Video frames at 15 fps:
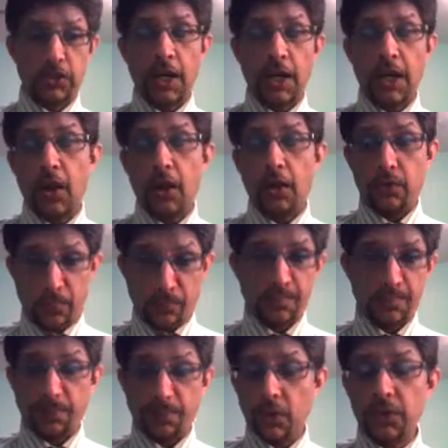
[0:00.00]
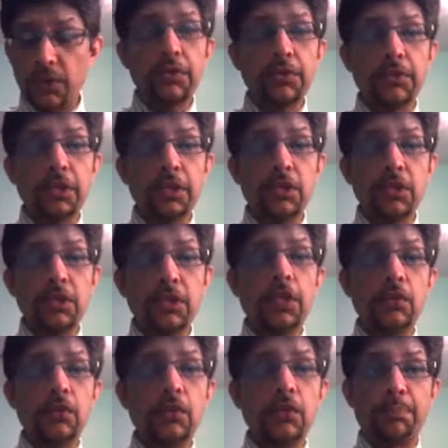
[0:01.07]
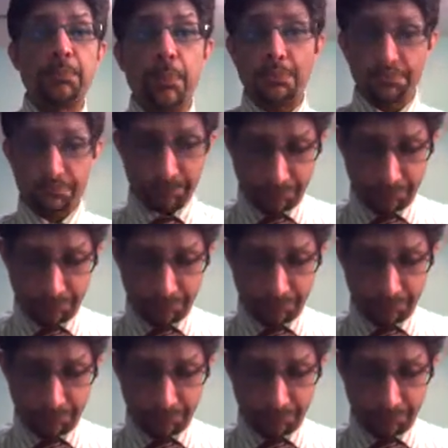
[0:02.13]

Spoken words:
run out. Here was the problem.